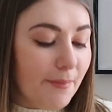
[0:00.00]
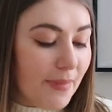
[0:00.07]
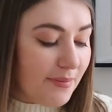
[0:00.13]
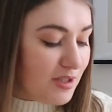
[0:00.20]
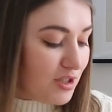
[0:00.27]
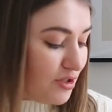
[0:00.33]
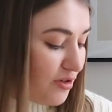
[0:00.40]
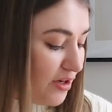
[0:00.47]

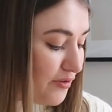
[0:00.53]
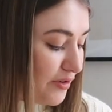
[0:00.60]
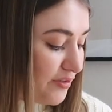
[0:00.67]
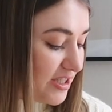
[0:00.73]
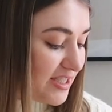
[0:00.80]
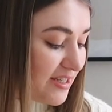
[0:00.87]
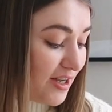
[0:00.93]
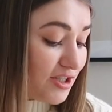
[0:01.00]
Maybe do your own
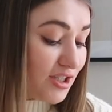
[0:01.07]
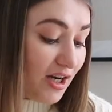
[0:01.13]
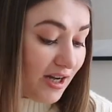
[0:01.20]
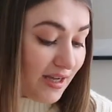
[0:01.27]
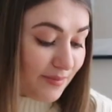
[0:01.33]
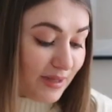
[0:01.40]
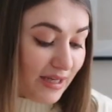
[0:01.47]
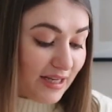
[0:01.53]
research.
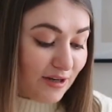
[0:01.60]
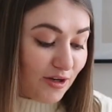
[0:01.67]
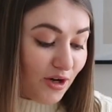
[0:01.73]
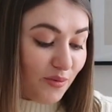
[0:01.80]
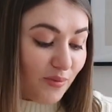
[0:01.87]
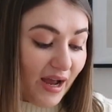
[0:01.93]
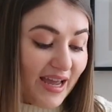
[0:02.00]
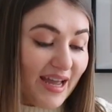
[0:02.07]
I am in
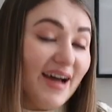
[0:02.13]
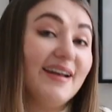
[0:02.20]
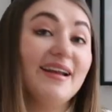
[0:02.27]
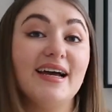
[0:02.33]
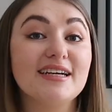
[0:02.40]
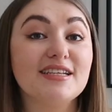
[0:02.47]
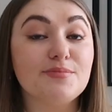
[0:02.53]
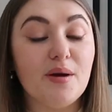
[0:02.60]
no way an
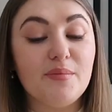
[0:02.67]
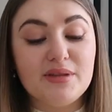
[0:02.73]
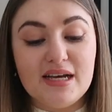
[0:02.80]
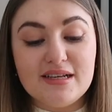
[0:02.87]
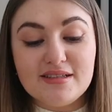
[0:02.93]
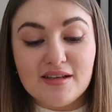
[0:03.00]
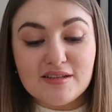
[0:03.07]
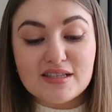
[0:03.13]
expert, but
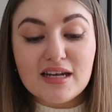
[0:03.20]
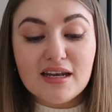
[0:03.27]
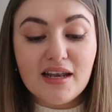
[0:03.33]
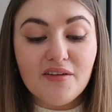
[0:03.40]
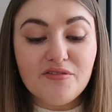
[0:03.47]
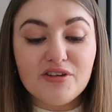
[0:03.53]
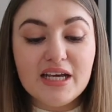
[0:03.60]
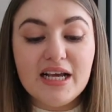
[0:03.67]
that sounds
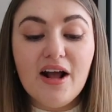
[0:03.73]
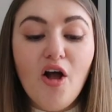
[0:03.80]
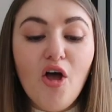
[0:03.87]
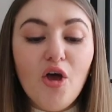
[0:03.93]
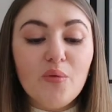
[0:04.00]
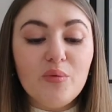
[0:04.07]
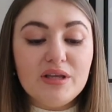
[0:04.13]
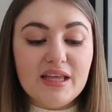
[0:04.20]
lovely.
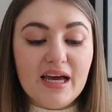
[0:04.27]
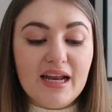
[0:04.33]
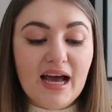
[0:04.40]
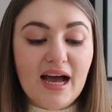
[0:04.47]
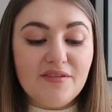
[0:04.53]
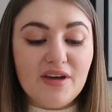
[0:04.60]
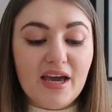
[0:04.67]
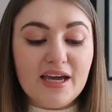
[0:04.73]
We then
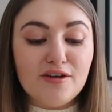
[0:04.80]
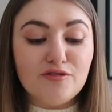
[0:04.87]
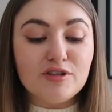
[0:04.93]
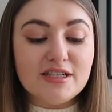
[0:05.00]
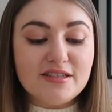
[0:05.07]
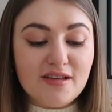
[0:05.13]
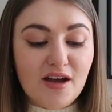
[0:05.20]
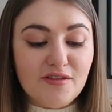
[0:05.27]
have a
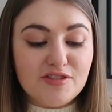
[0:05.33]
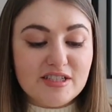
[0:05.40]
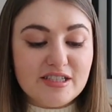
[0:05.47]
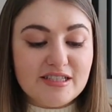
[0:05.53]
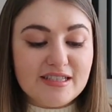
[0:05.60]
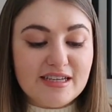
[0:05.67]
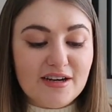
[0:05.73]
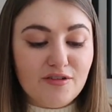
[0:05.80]

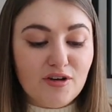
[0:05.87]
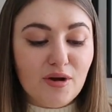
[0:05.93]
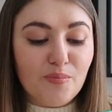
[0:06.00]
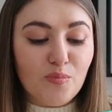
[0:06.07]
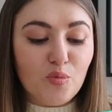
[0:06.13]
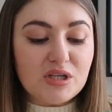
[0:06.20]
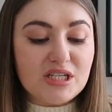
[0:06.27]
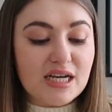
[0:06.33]
resurfacing
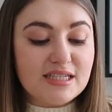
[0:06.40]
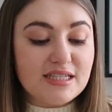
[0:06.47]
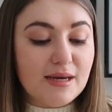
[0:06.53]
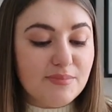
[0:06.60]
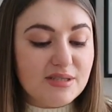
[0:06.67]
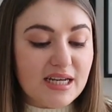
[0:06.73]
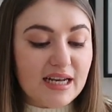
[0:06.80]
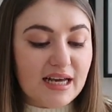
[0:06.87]
serum, which has
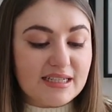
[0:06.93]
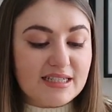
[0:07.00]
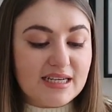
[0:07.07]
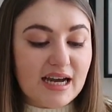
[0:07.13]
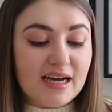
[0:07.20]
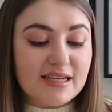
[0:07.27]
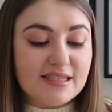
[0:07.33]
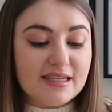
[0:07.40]
10%
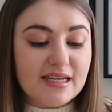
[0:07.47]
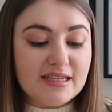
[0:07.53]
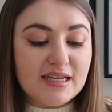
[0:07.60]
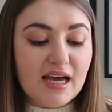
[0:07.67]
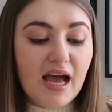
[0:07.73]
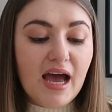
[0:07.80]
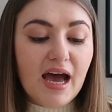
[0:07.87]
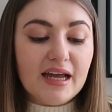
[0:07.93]
lactic acid
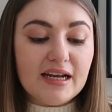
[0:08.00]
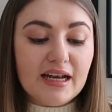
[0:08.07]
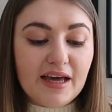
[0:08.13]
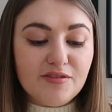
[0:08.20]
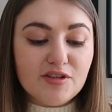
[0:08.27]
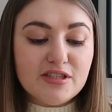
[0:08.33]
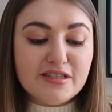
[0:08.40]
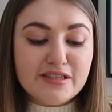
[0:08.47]
and
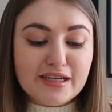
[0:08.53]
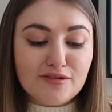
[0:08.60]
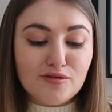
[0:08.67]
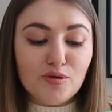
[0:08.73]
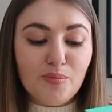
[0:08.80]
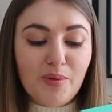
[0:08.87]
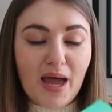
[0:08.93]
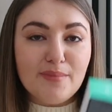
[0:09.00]
11
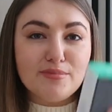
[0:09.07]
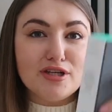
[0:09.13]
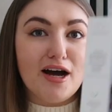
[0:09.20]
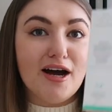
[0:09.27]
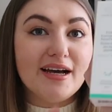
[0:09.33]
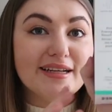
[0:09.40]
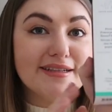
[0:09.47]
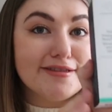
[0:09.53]
signal
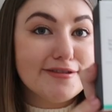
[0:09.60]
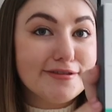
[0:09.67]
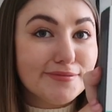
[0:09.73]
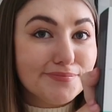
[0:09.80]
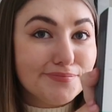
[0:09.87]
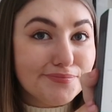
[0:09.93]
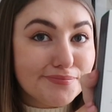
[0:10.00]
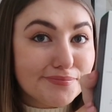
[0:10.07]
peptides.
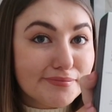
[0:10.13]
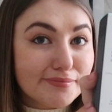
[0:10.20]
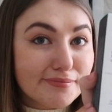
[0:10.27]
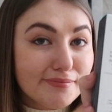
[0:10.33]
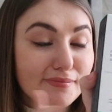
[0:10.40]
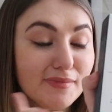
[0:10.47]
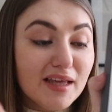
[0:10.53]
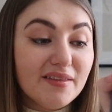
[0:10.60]

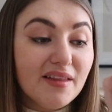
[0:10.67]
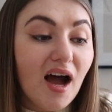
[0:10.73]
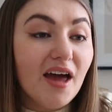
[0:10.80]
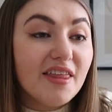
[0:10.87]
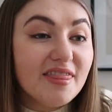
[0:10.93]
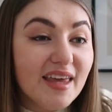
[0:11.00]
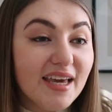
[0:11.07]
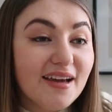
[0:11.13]

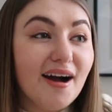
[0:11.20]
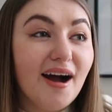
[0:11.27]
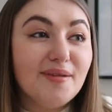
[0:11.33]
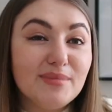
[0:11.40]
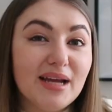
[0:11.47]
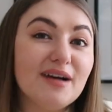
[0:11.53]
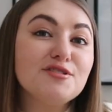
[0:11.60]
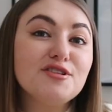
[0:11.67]
I think
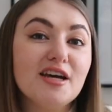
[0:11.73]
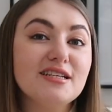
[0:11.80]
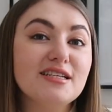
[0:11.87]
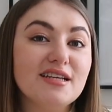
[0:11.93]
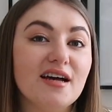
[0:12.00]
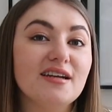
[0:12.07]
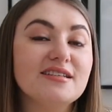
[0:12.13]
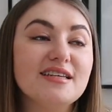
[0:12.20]
I'm now starting
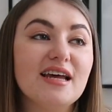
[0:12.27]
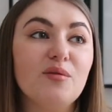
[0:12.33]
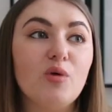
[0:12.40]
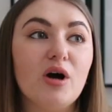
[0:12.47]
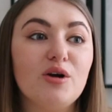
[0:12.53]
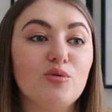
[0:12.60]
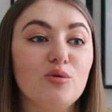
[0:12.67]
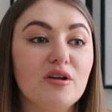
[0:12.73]
to understand
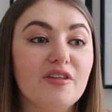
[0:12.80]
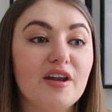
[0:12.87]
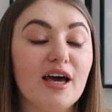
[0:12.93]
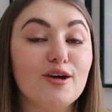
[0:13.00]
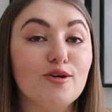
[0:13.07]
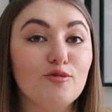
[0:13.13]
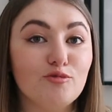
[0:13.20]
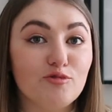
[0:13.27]
why all of the
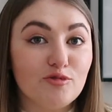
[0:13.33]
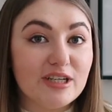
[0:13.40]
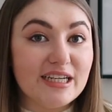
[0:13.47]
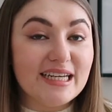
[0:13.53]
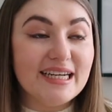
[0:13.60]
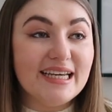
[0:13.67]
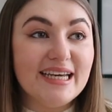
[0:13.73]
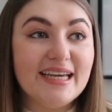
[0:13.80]
like
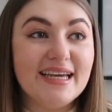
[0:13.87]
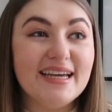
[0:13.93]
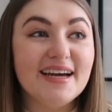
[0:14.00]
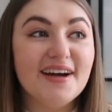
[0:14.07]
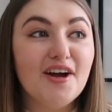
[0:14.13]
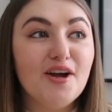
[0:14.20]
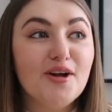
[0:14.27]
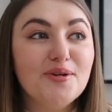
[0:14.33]

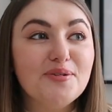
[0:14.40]
really